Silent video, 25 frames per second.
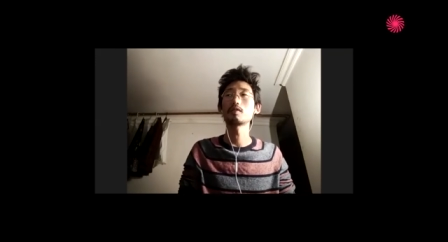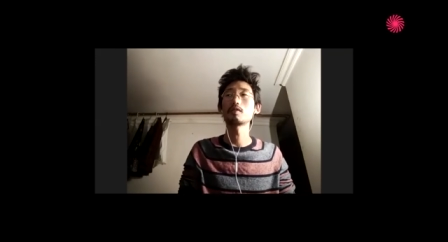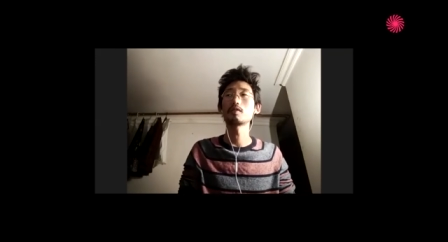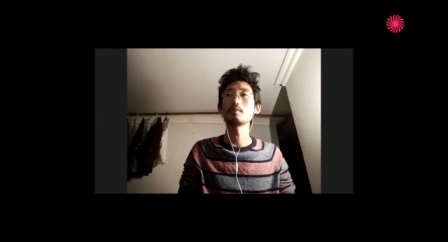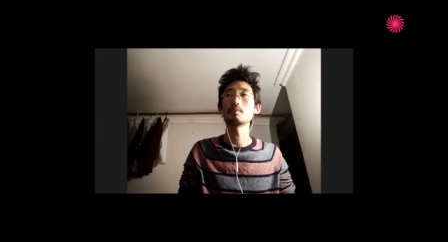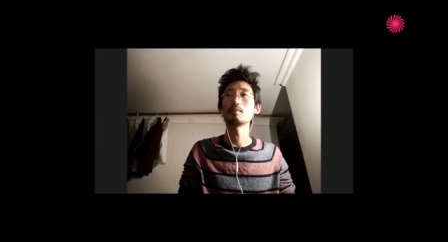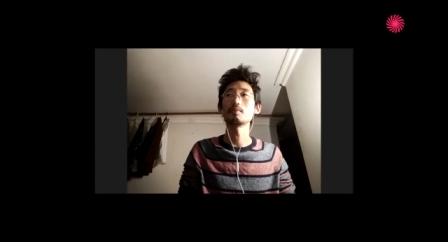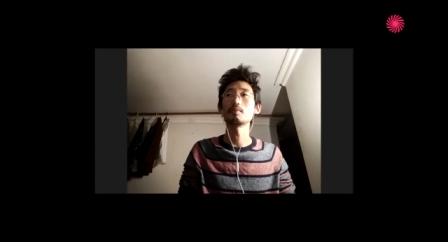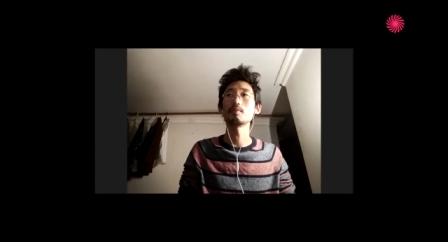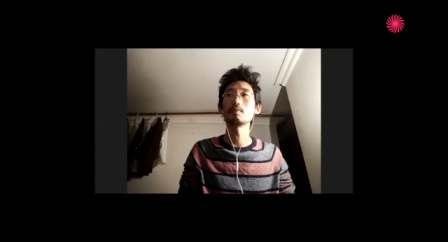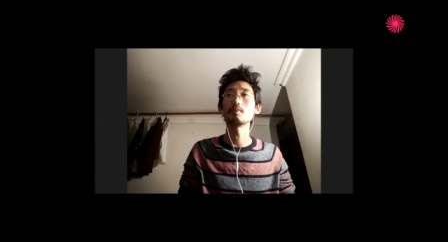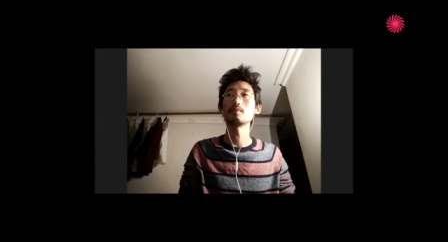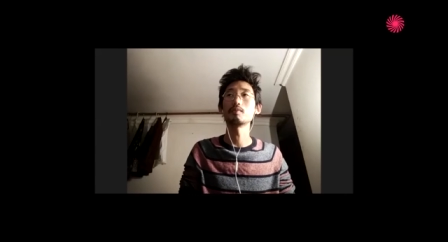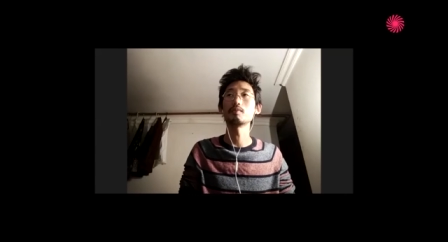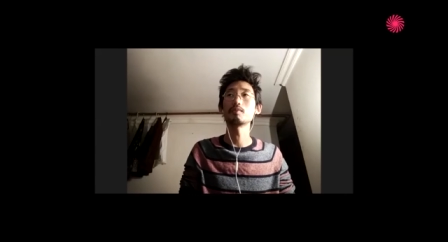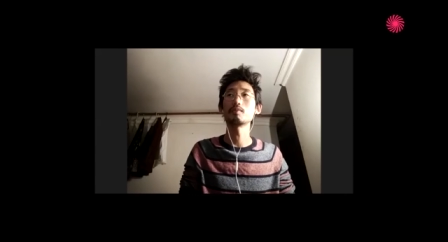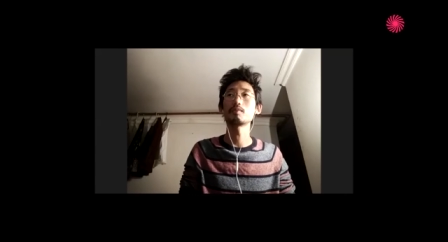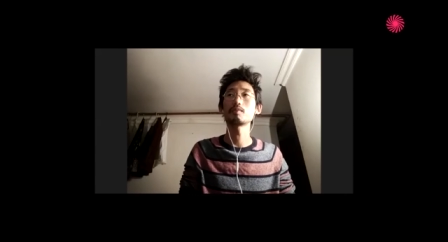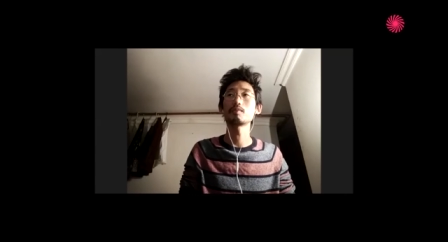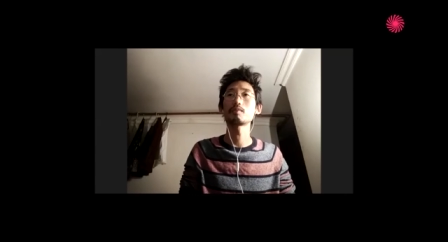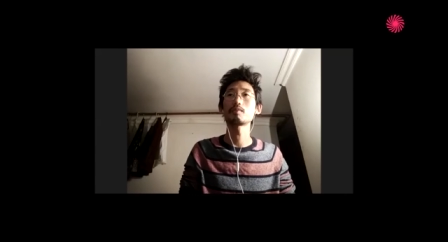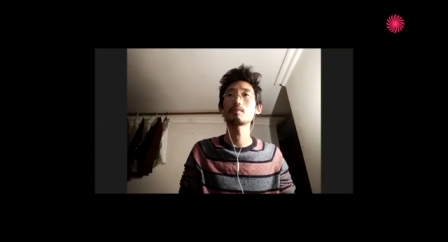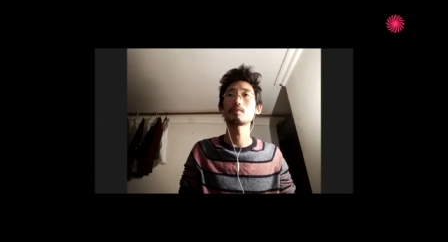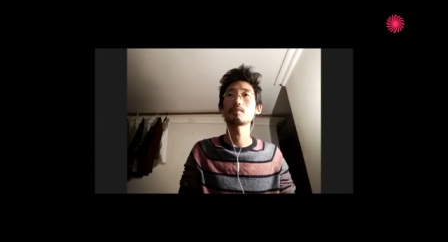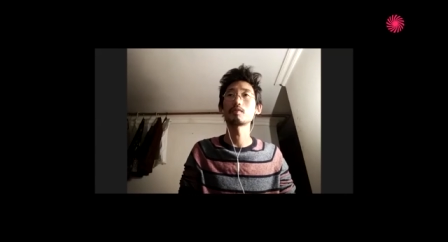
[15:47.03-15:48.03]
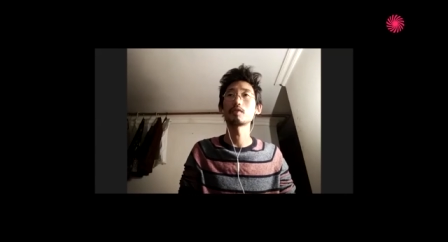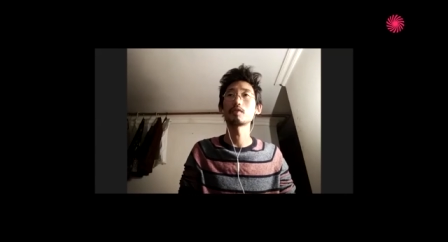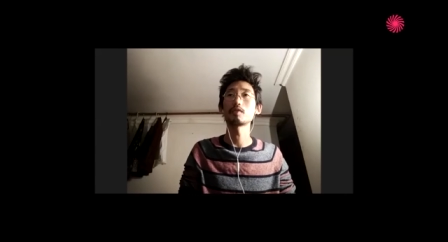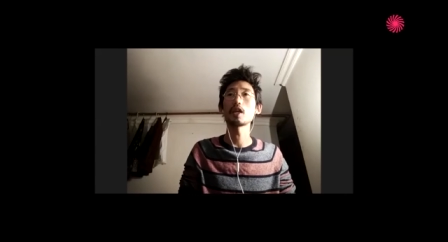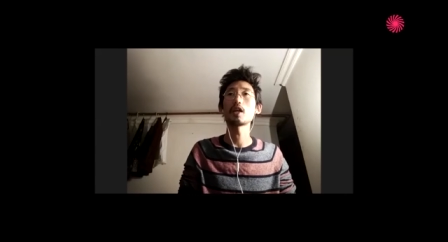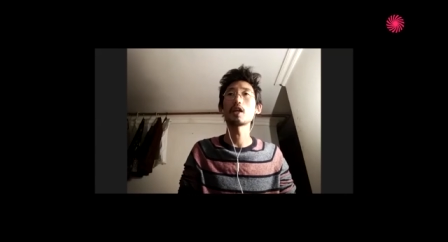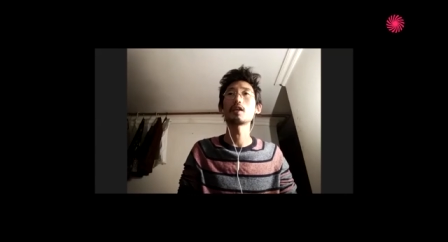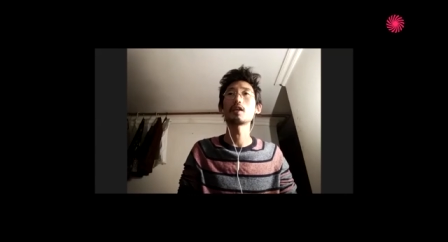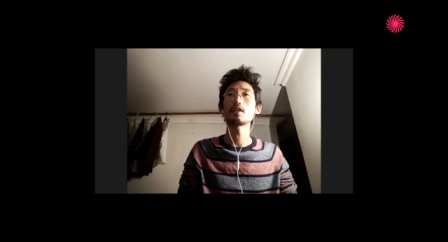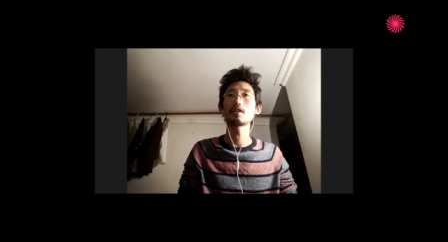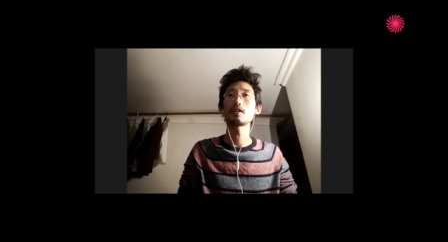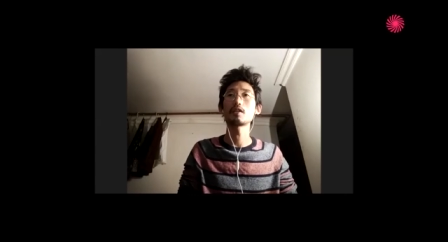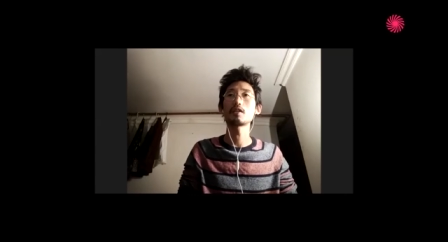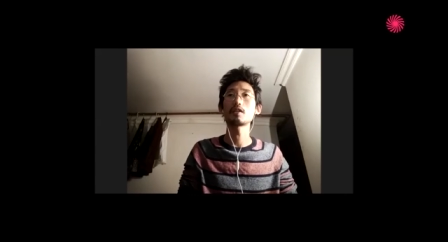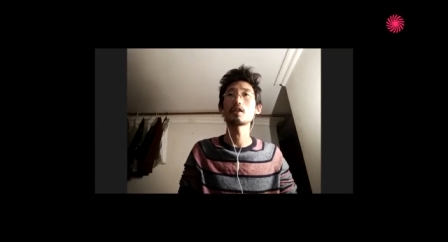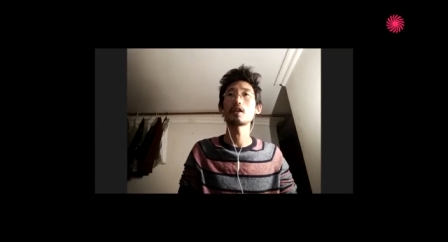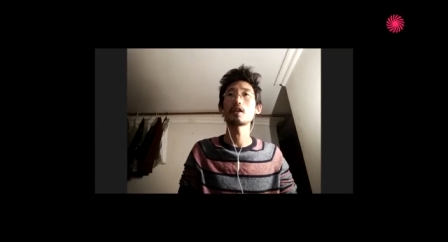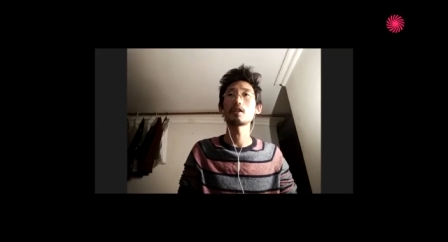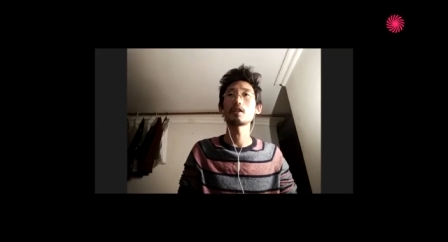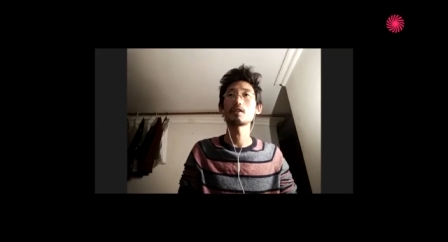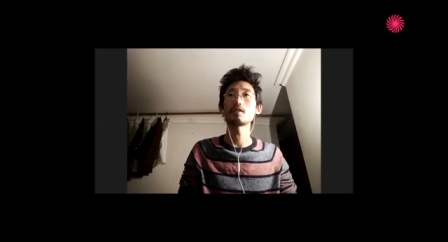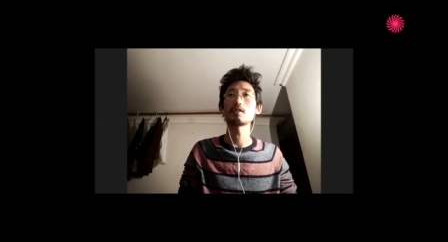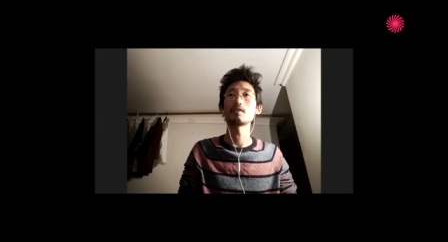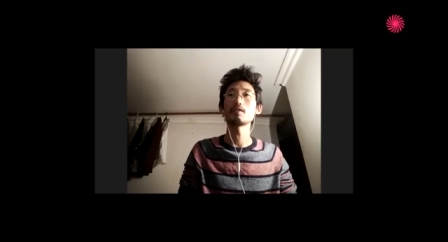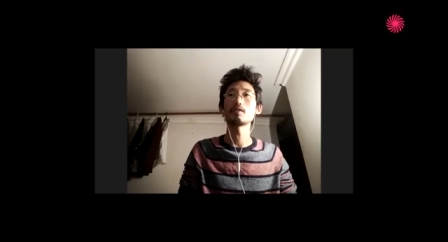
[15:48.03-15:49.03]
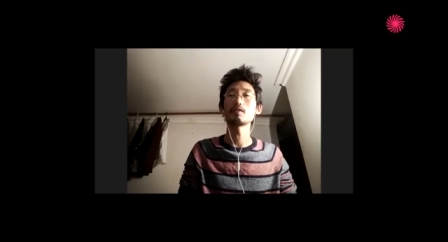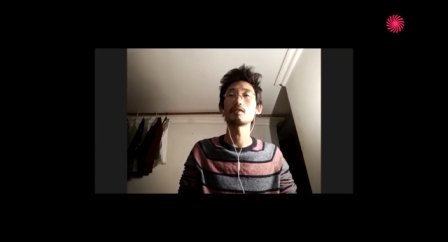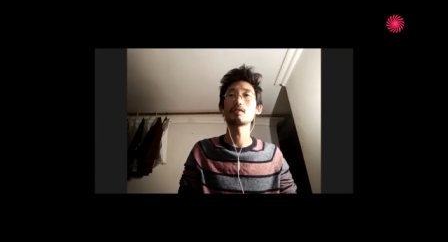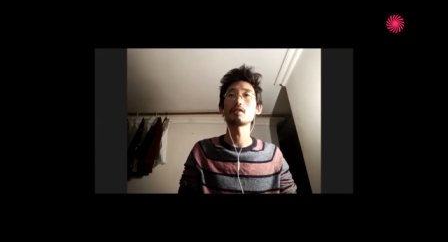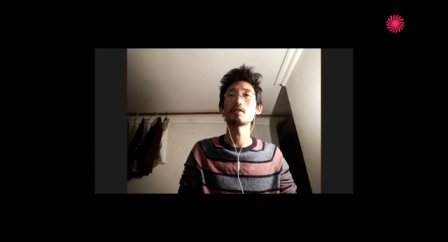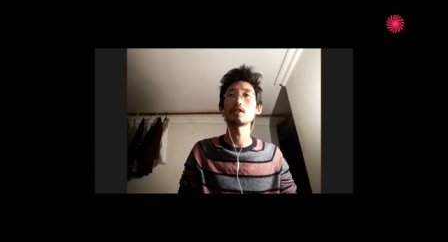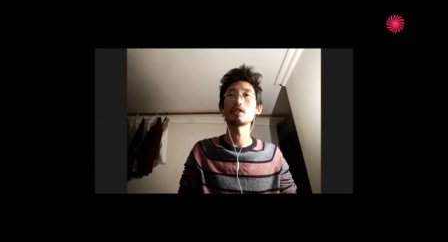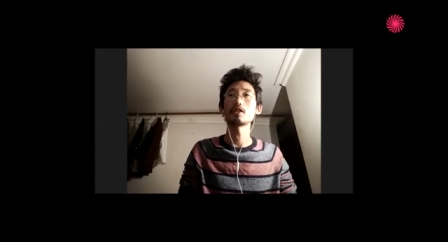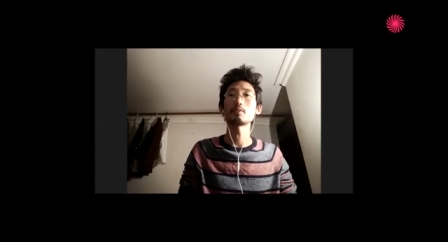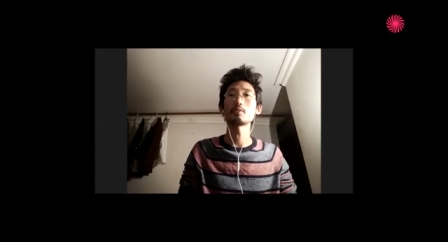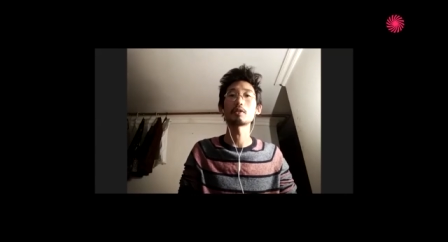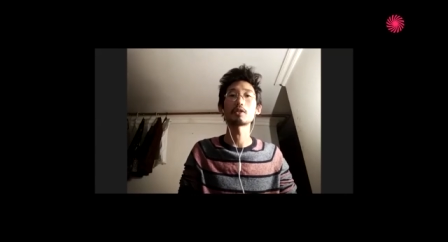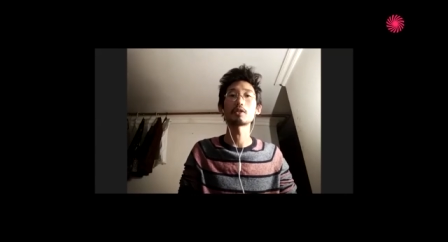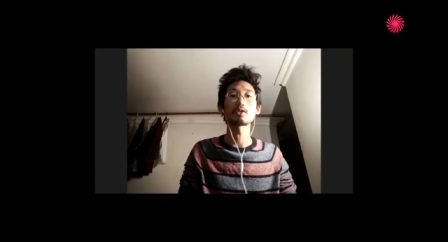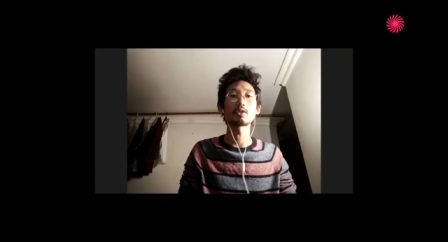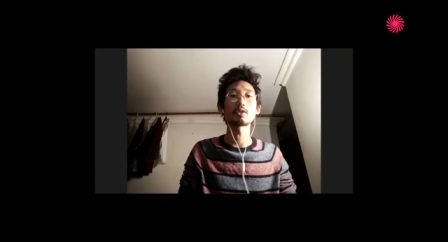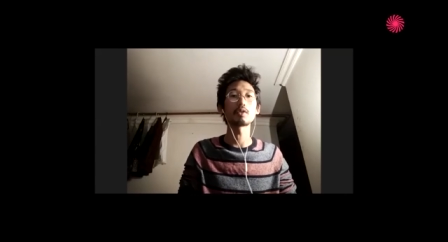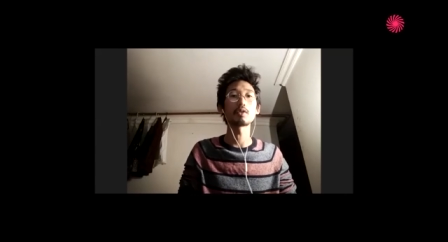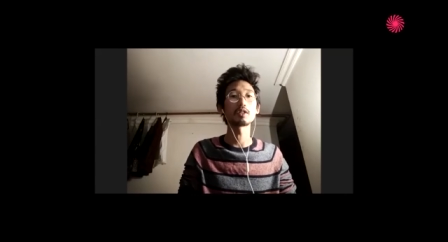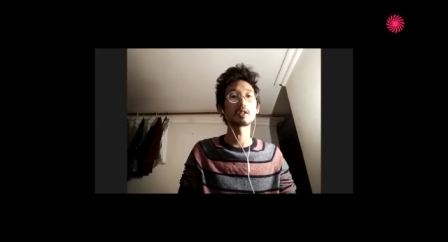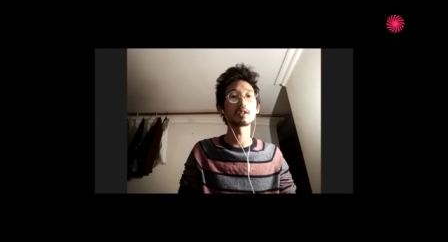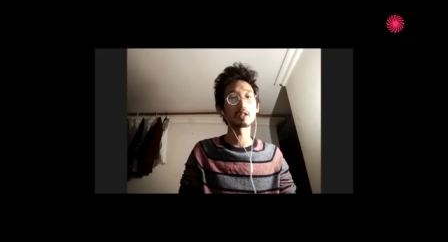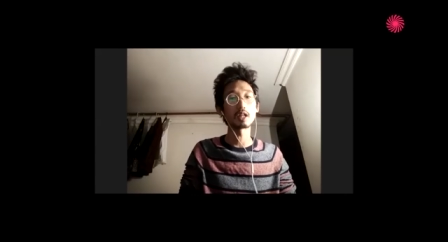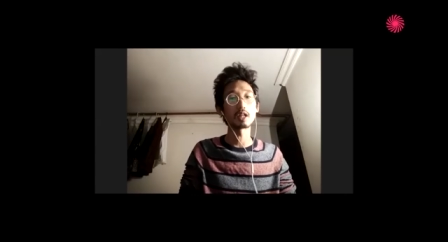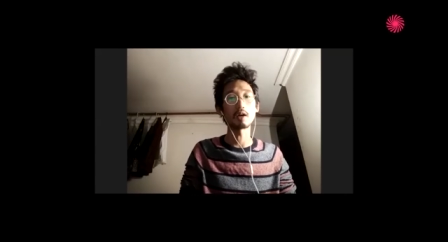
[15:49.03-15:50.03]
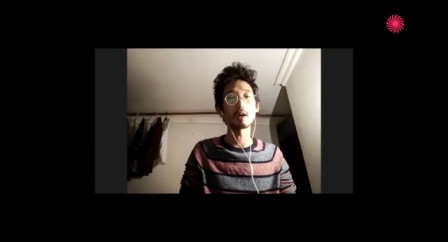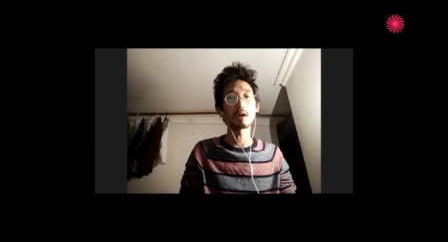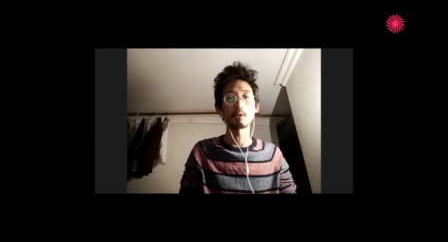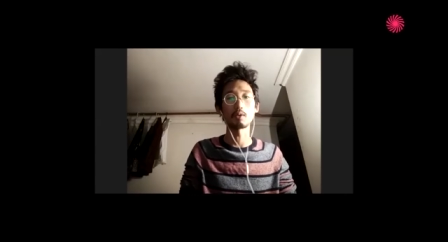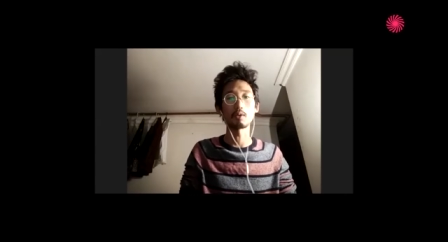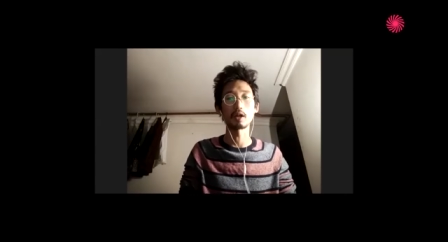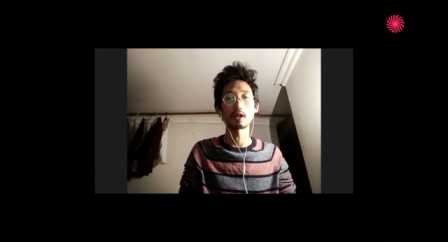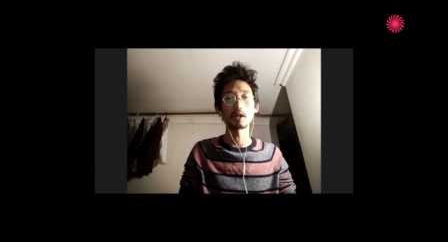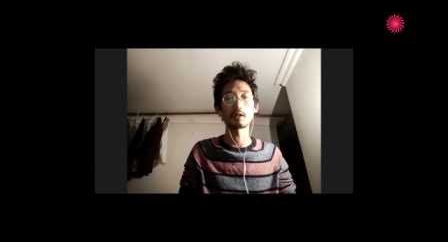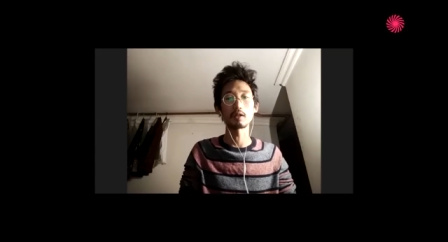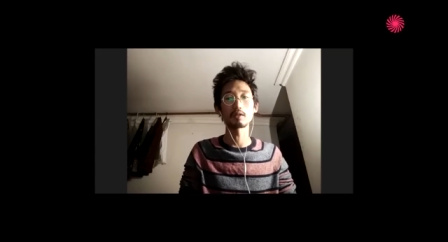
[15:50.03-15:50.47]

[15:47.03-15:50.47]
mm, yeah, telling intimate stories that way.